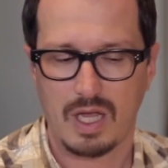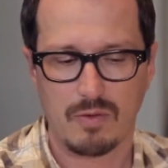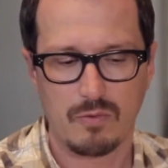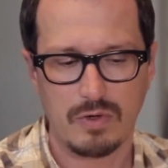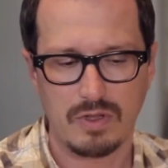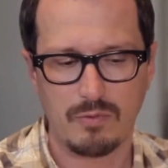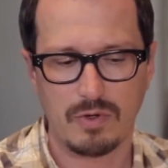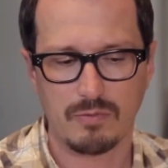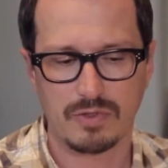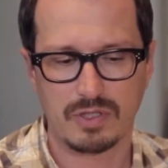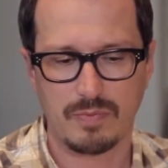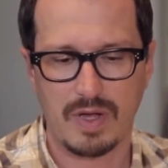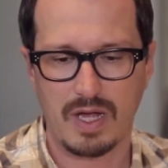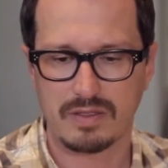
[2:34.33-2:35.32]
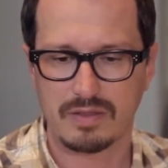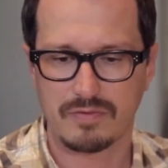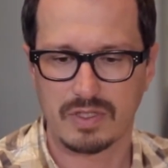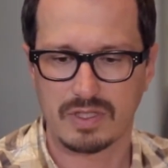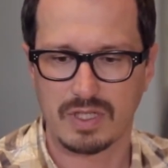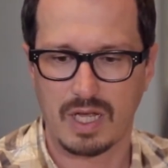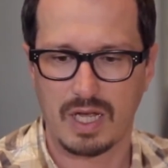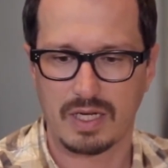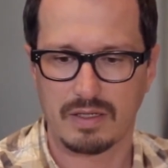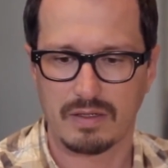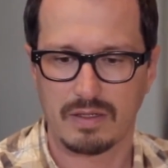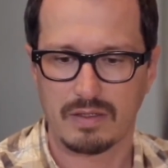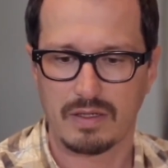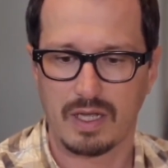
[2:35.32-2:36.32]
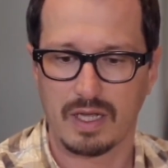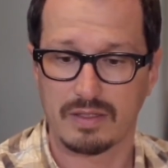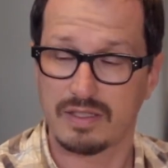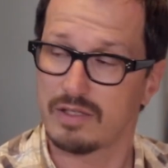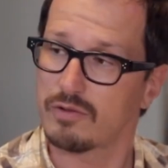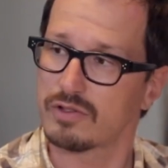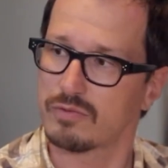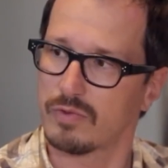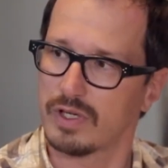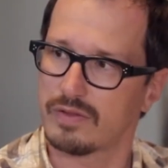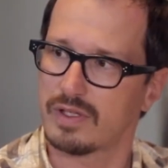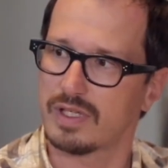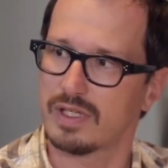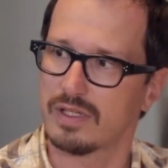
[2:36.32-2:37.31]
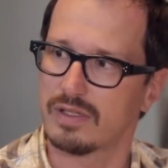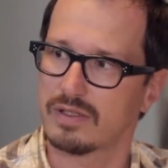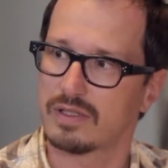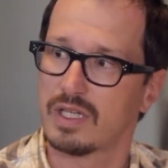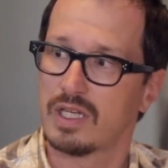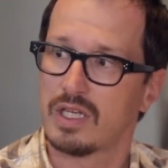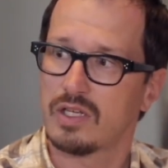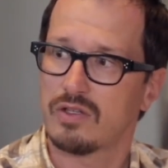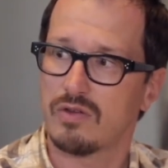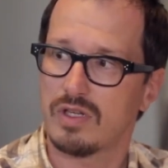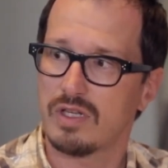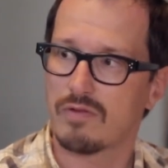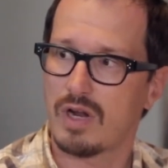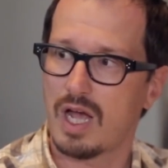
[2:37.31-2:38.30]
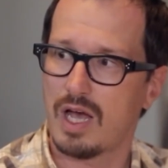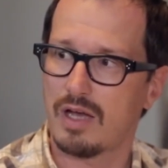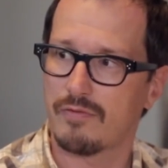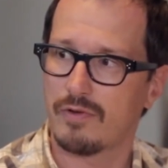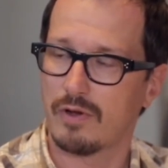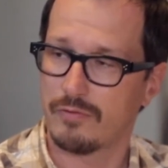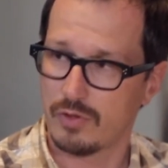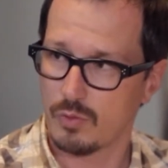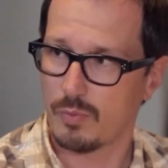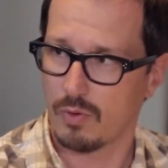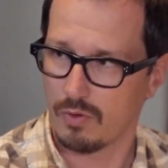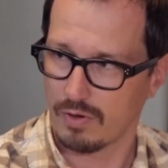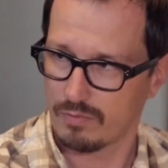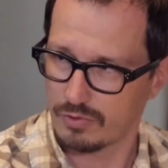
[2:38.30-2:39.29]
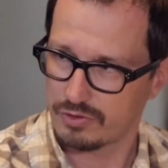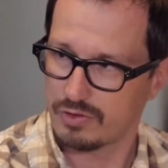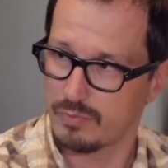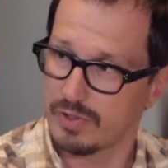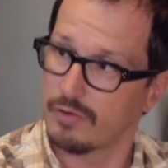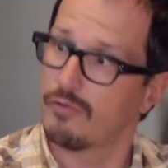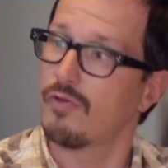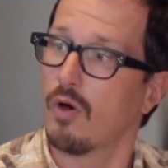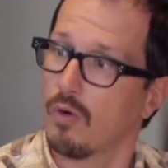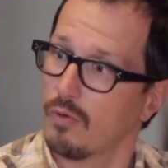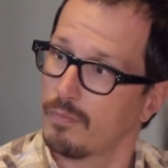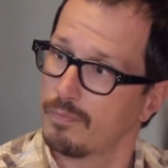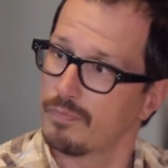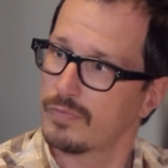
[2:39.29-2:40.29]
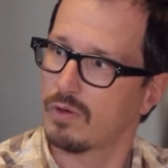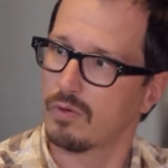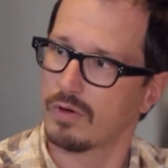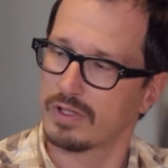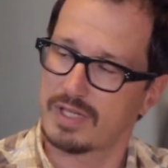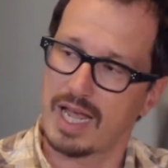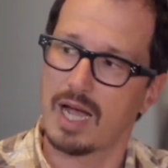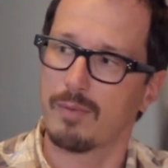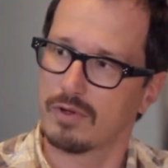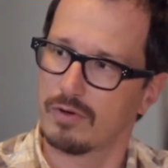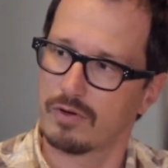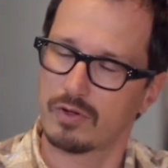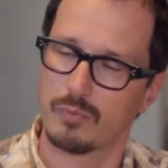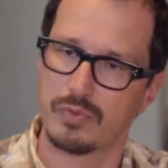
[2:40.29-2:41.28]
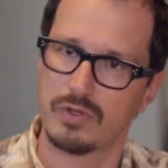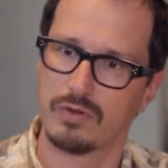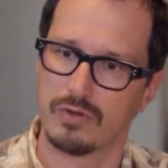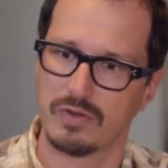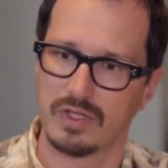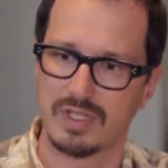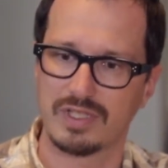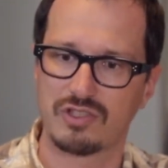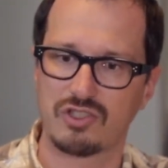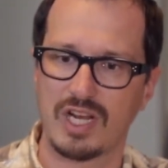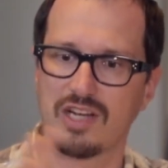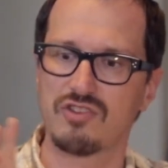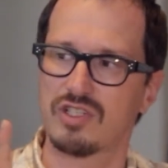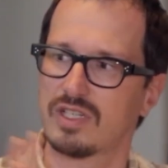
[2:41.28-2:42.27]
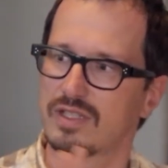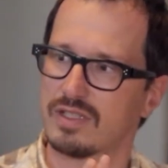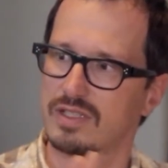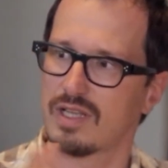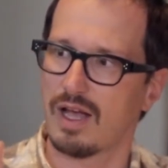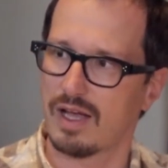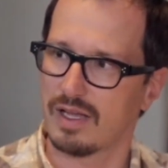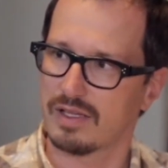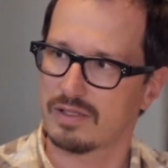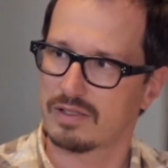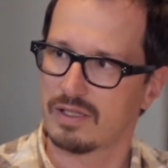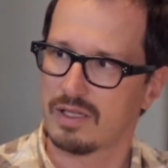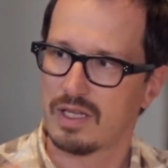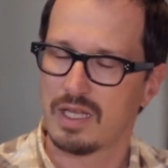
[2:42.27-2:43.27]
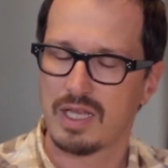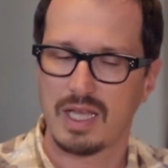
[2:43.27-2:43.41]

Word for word: And really what responsive design deals with is you either have a viewport, which could be a phone or a tablet or a computer, that is changing in size.